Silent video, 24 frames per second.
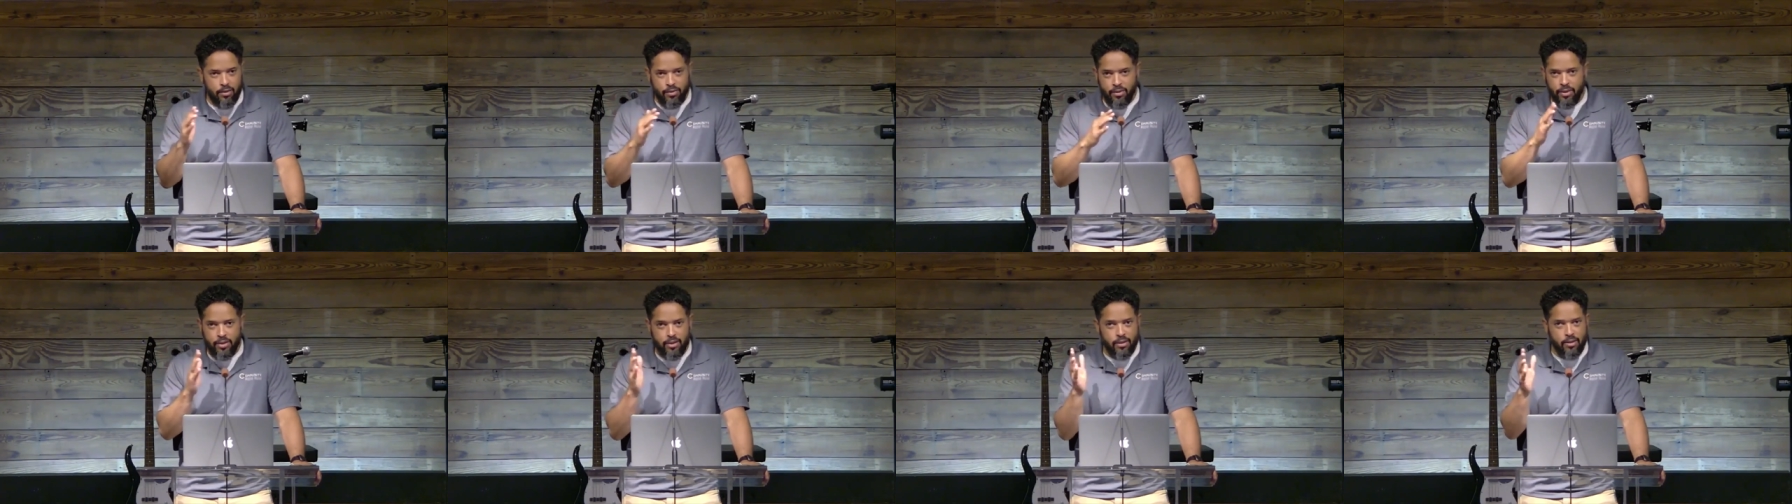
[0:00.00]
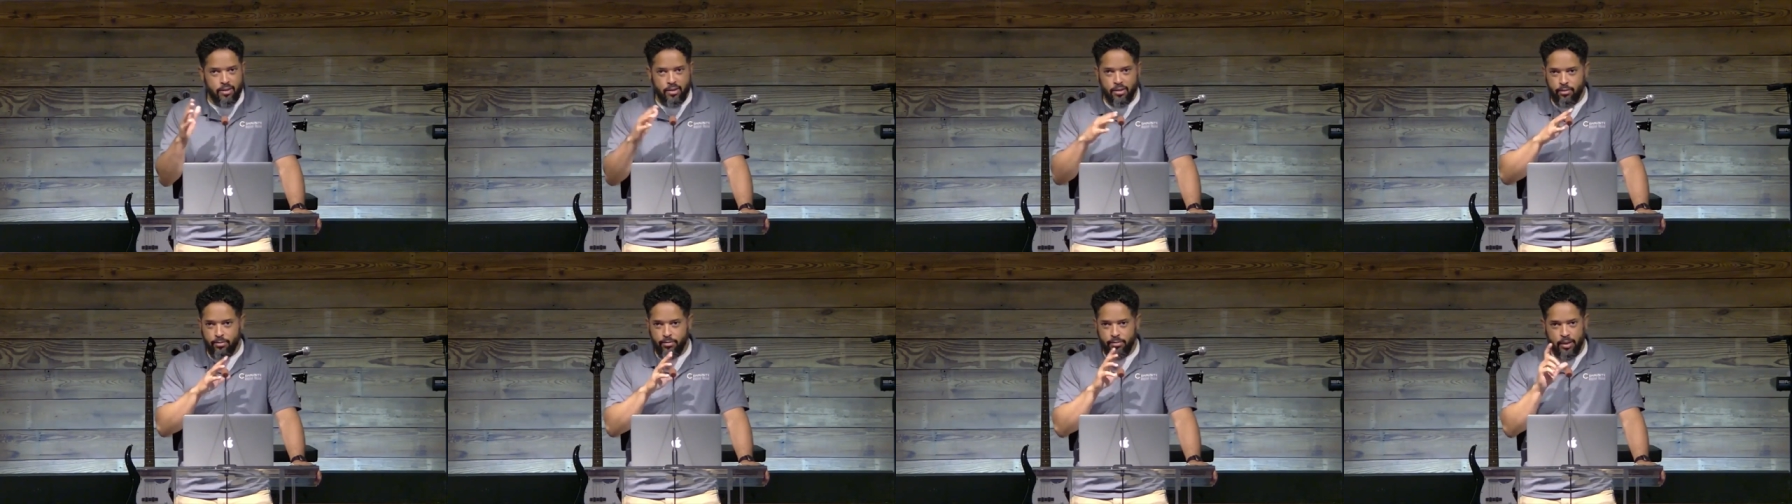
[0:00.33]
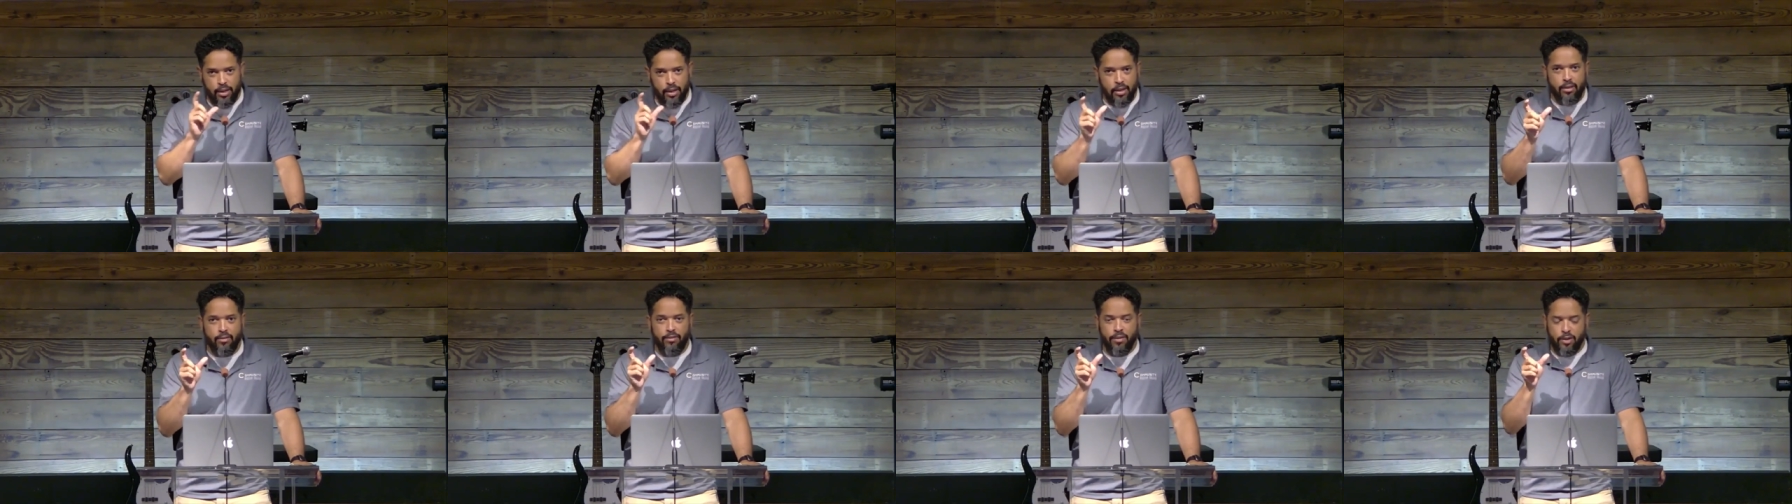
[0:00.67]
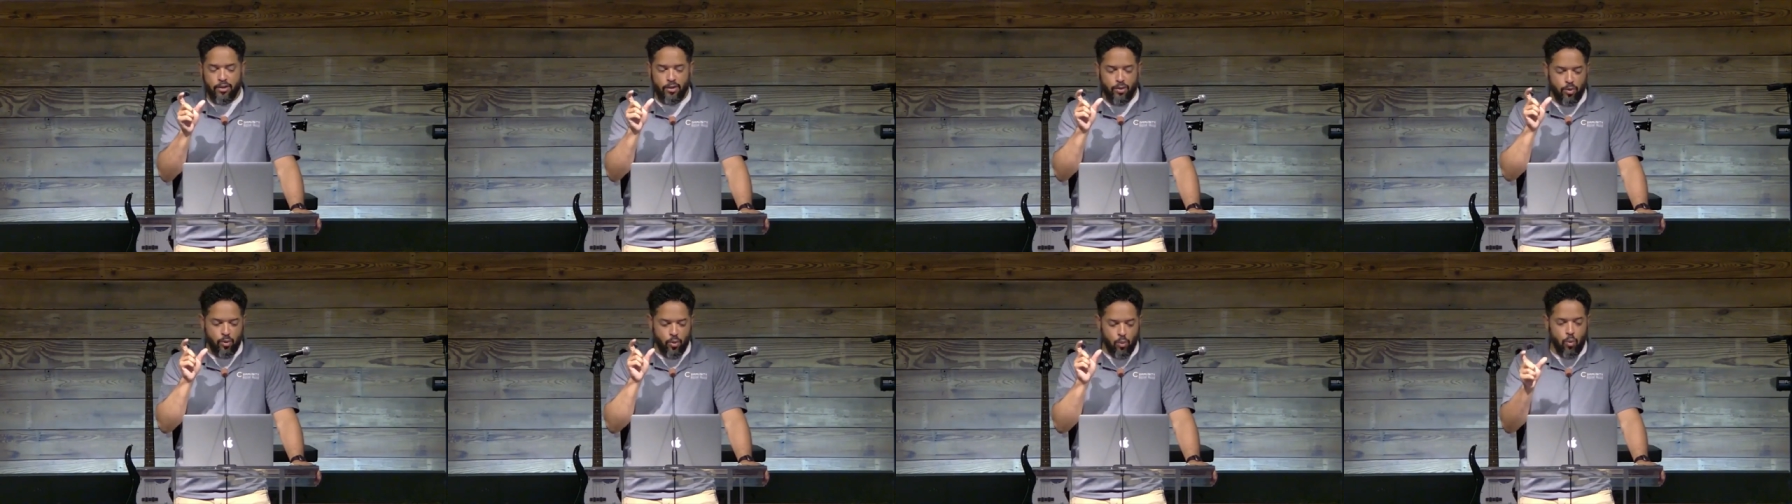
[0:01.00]
This is an
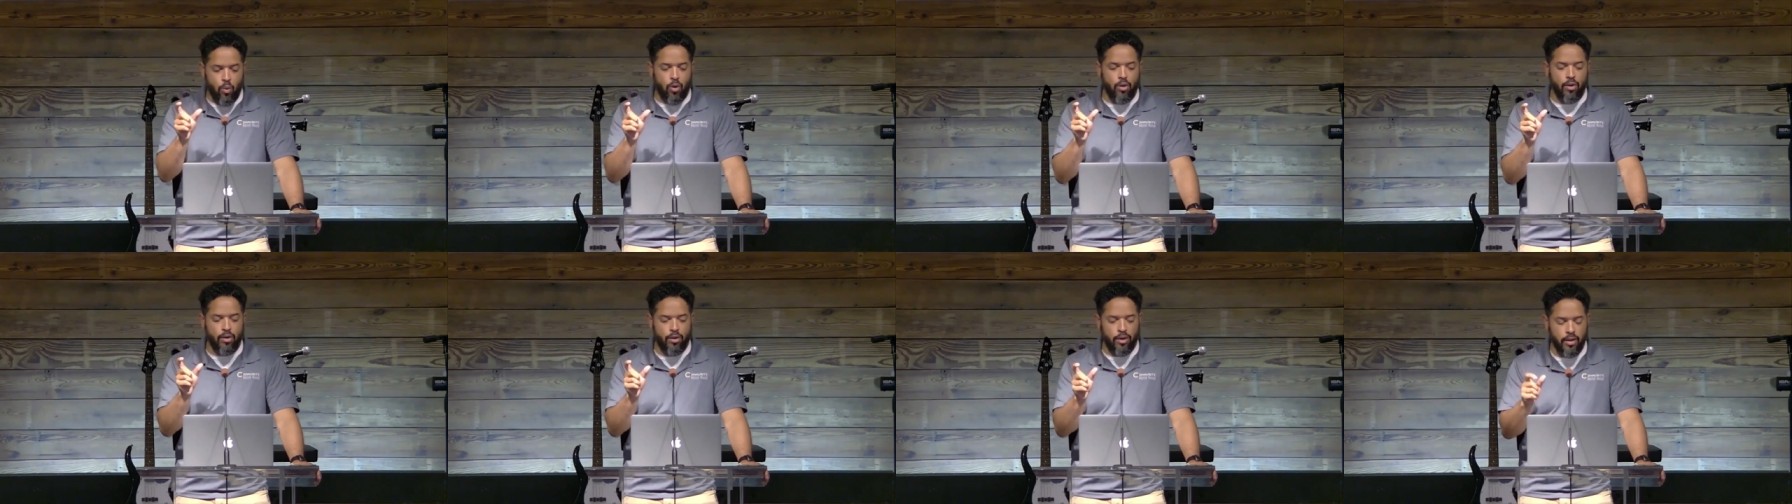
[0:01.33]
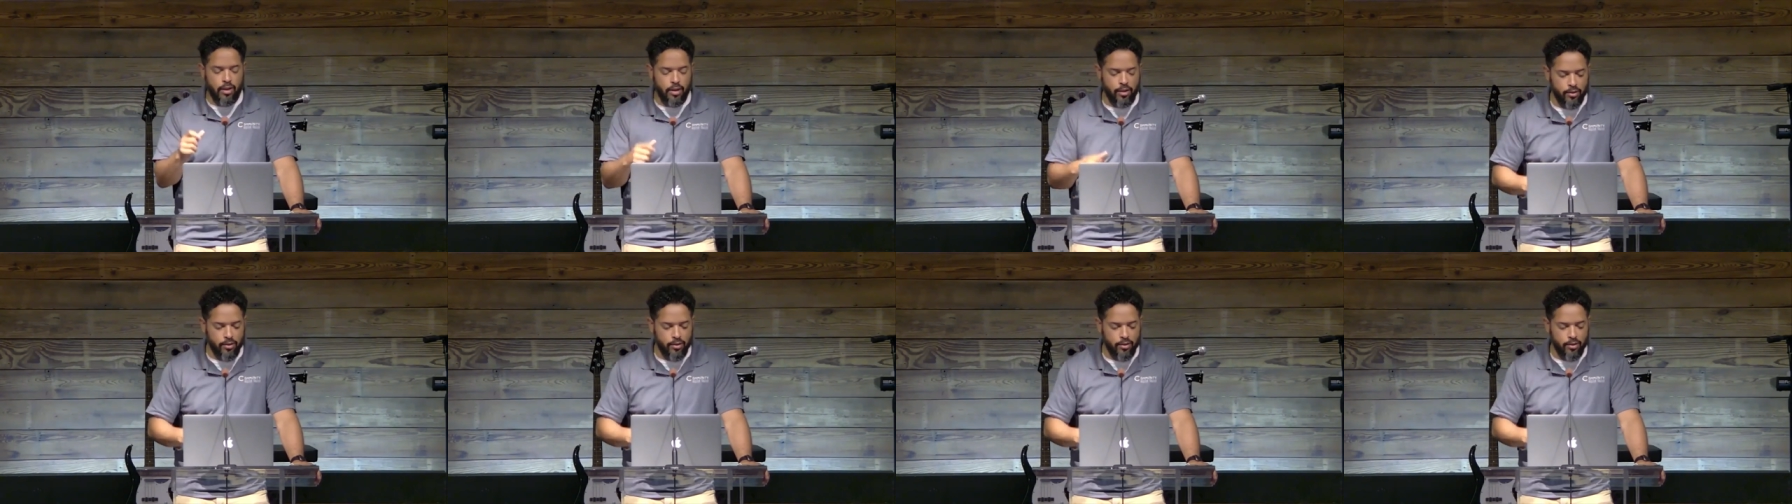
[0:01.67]
individual word here.